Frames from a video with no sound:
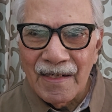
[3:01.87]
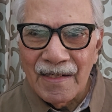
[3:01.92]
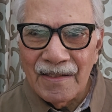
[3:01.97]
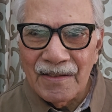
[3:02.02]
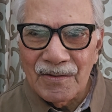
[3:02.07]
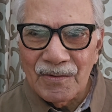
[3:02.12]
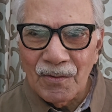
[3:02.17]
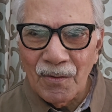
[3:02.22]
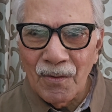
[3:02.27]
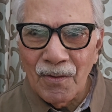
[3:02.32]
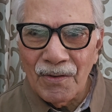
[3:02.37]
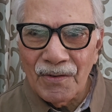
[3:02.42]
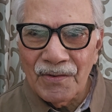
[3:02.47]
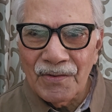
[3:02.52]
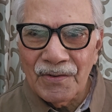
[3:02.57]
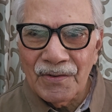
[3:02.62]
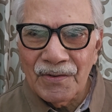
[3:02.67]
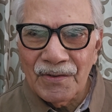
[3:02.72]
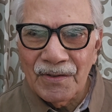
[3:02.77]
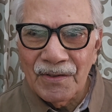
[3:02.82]

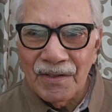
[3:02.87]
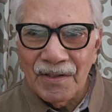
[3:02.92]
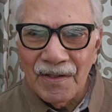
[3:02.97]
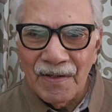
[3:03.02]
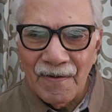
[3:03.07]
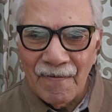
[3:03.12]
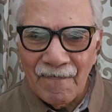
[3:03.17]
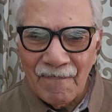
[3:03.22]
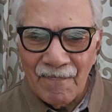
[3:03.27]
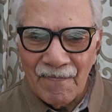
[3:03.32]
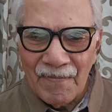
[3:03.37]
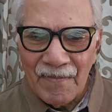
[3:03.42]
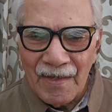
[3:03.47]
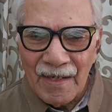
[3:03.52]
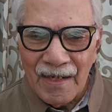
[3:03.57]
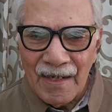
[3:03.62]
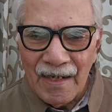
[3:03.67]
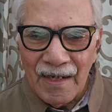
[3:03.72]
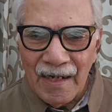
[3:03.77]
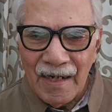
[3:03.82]
stores
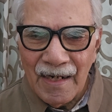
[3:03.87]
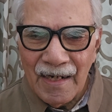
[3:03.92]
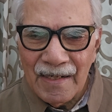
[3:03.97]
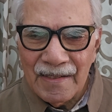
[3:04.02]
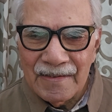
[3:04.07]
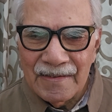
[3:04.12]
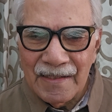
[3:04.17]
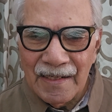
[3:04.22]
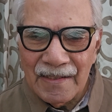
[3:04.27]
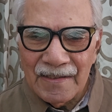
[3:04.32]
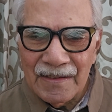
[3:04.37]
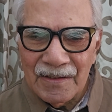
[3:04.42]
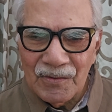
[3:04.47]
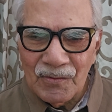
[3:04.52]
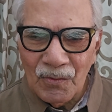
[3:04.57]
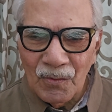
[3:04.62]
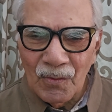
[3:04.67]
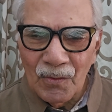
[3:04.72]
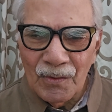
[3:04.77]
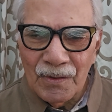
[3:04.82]
and then
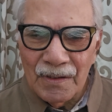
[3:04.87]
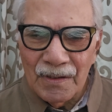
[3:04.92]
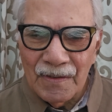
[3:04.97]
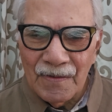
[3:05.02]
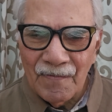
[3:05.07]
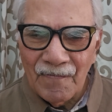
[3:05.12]
issued.